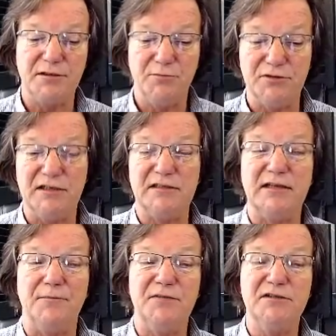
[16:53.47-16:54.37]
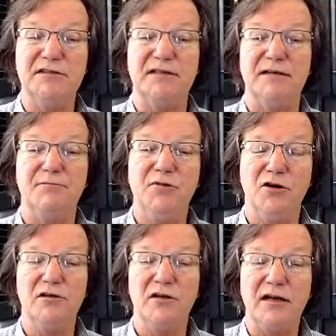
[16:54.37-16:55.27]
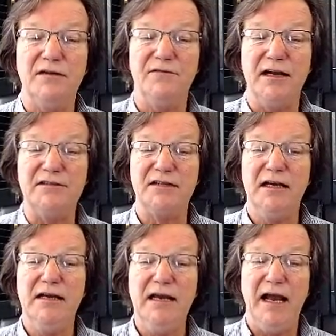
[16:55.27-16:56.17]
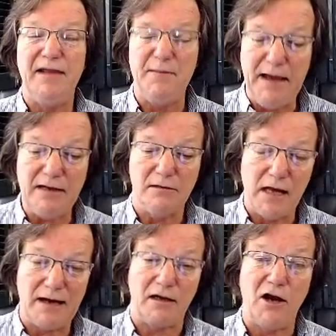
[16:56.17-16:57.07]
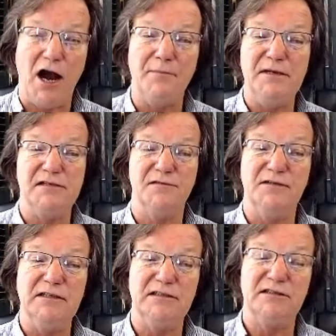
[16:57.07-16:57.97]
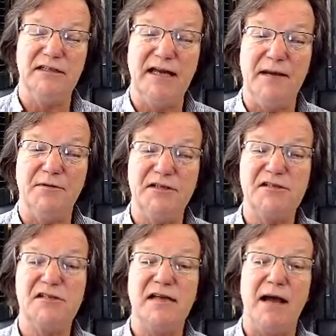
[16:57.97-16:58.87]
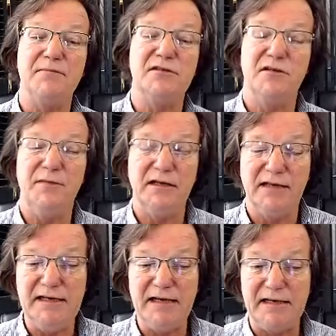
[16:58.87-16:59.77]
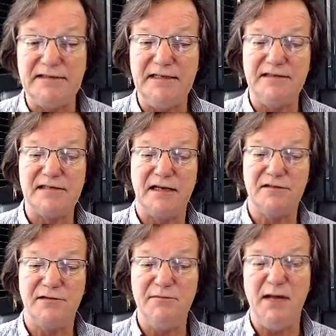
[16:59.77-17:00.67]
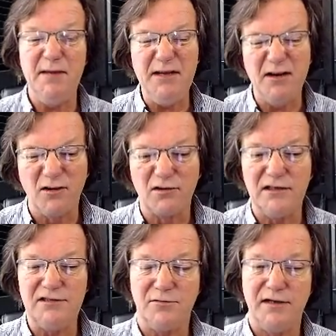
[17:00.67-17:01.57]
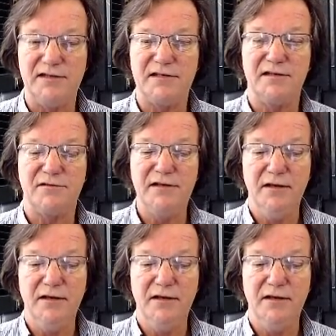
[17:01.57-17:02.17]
Put this up. This is a good-looking vase, and they make a lot of copies of these today. But this is happens to be a late 19th century, maybe early 20th century,